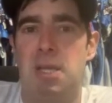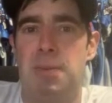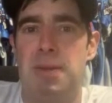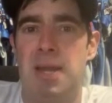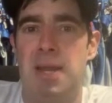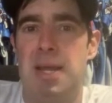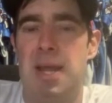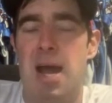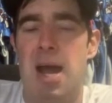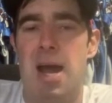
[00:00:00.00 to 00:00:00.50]
I
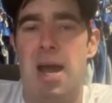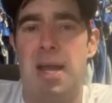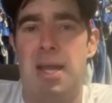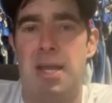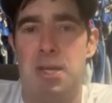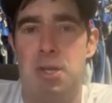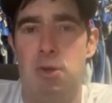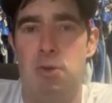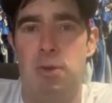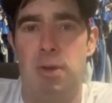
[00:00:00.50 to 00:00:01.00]
mean, that guy
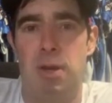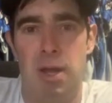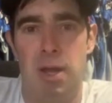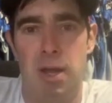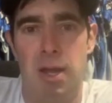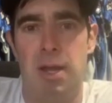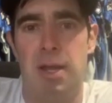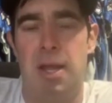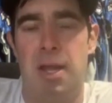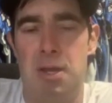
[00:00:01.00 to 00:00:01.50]
can
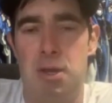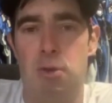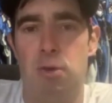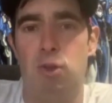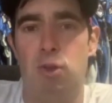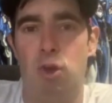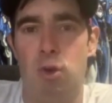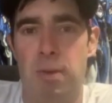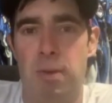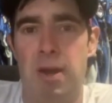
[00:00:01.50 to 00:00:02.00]
do a
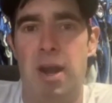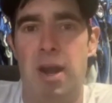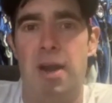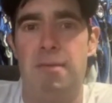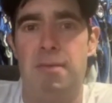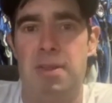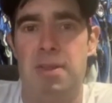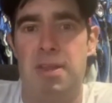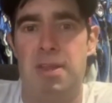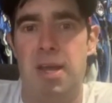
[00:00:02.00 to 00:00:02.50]
little bit of
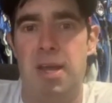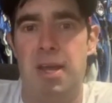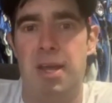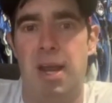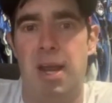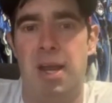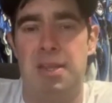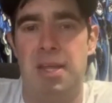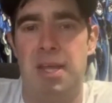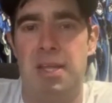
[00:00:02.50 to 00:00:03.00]
everything,
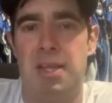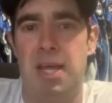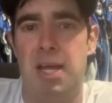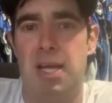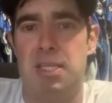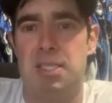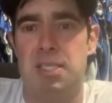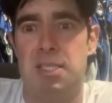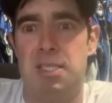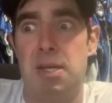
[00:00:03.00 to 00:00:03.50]
and I think
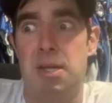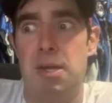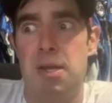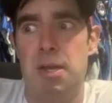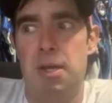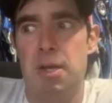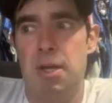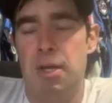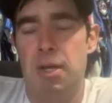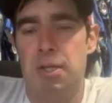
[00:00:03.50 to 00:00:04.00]
that
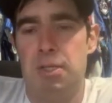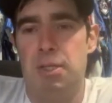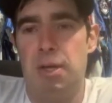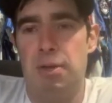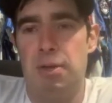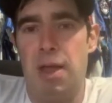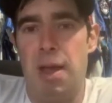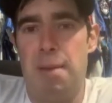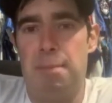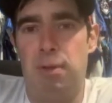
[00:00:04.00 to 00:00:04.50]

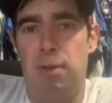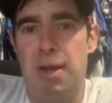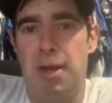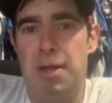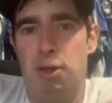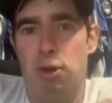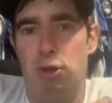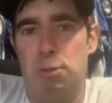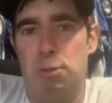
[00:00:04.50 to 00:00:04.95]
play though